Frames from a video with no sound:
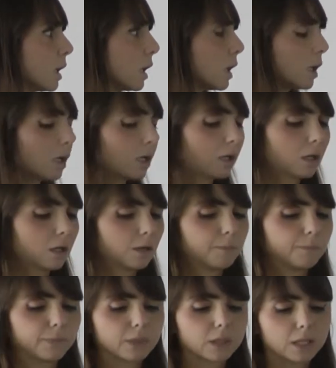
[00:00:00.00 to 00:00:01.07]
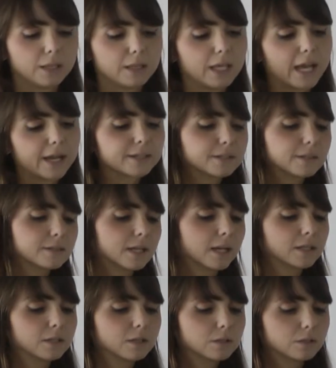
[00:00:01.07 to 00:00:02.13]
The
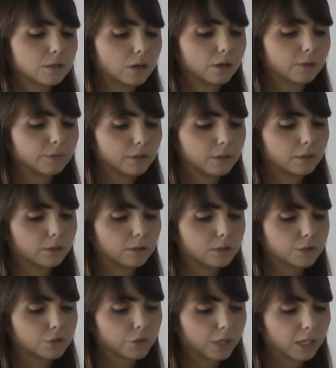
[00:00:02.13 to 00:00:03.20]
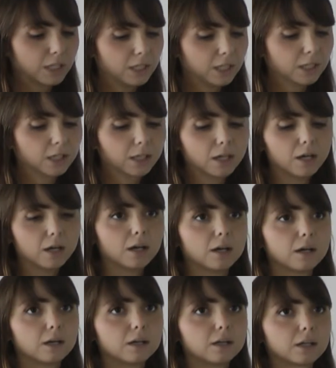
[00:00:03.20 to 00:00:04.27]
exercises of the training
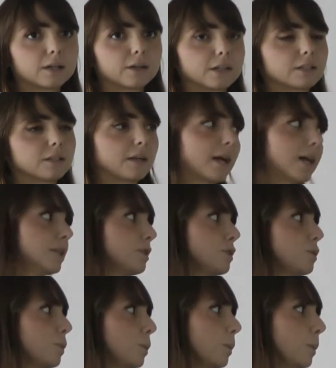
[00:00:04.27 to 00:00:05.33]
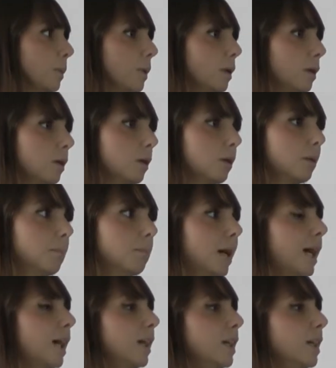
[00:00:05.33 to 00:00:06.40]
are characterized
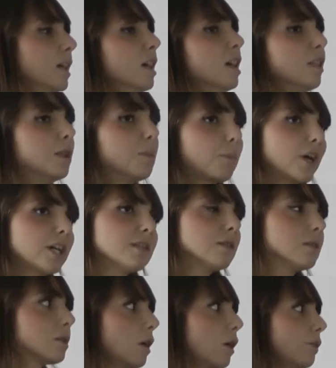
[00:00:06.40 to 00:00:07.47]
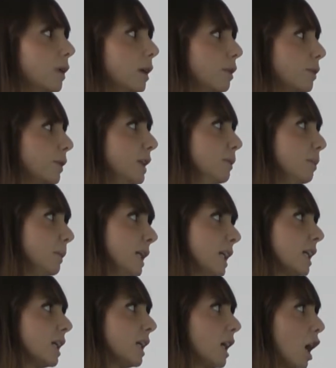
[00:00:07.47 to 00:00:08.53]
by the presence of a
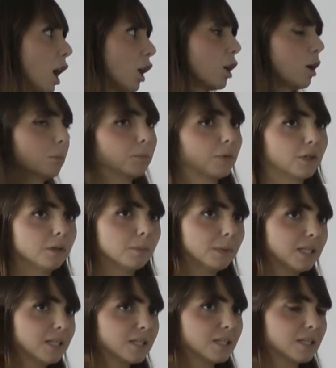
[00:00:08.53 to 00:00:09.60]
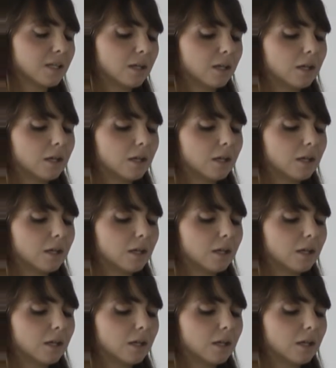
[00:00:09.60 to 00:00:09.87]
rhythmic accompaniment,